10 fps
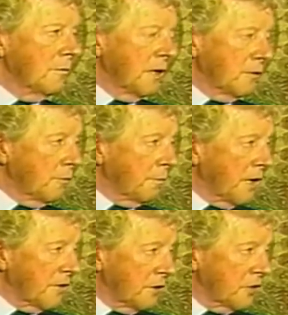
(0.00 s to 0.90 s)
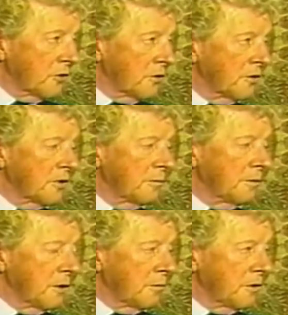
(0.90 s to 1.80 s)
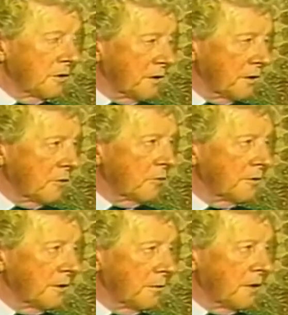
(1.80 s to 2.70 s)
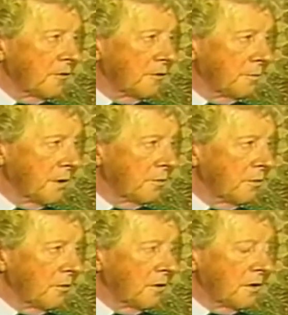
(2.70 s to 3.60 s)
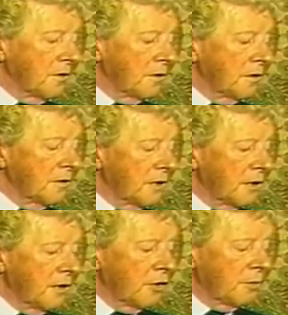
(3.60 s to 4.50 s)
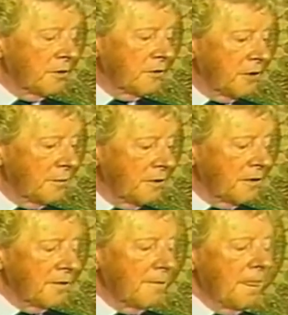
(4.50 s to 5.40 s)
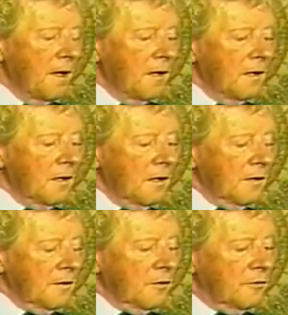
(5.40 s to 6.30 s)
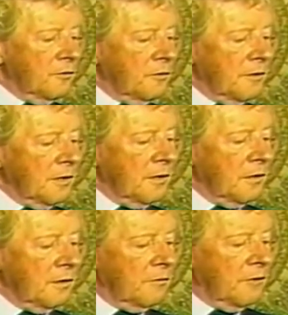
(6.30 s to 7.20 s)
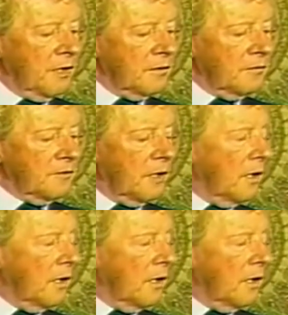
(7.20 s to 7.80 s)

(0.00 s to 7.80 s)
medical practitioners to be able to deal with the amount of people that need help and treatment. Therefore, the effect of